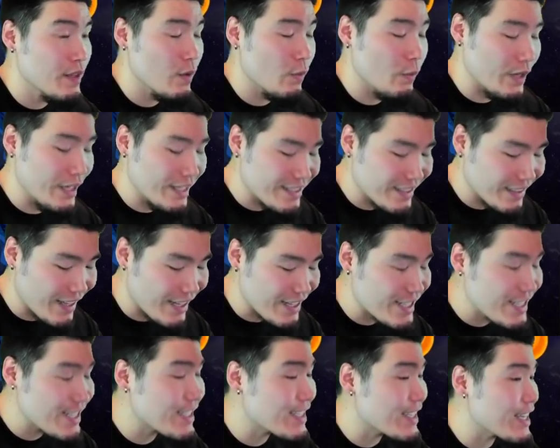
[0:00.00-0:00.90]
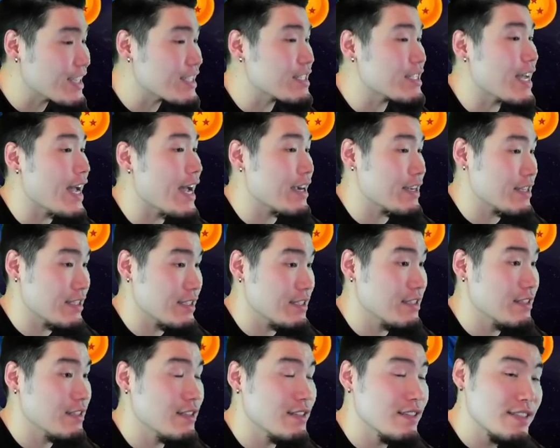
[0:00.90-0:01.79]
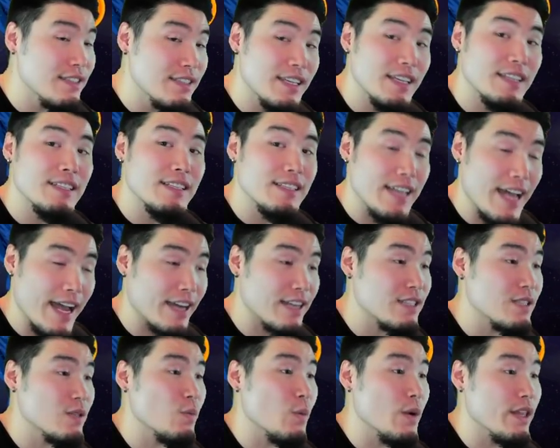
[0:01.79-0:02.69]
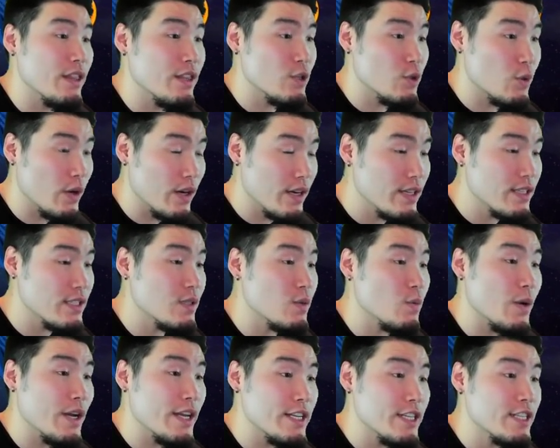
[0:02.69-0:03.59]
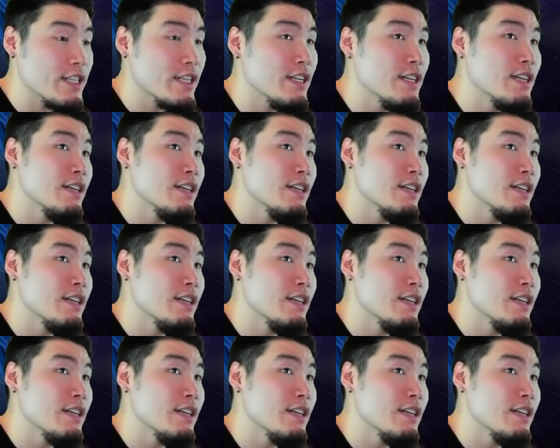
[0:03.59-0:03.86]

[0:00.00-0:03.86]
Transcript: We need to launch six attacks. Six attacks with Trunks, which